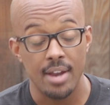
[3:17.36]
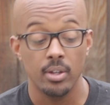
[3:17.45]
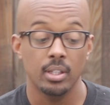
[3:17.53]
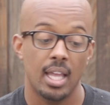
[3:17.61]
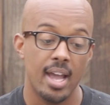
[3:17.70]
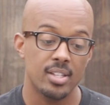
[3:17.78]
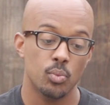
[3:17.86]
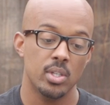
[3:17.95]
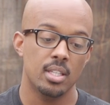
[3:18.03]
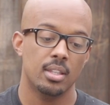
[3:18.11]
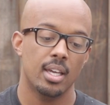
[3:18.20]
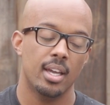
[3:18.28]
I know last
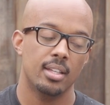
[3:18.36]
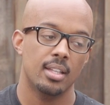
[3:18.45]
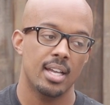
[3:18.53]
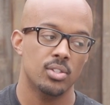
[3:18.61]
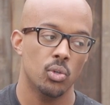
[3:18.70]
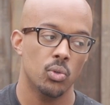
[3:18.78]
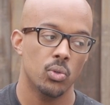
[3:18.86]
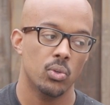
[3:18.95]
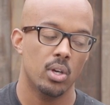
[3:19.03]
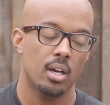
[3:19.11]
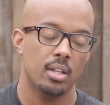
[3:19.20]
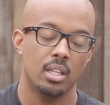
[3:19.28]
week that I told,
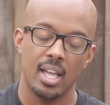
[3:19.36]
uh,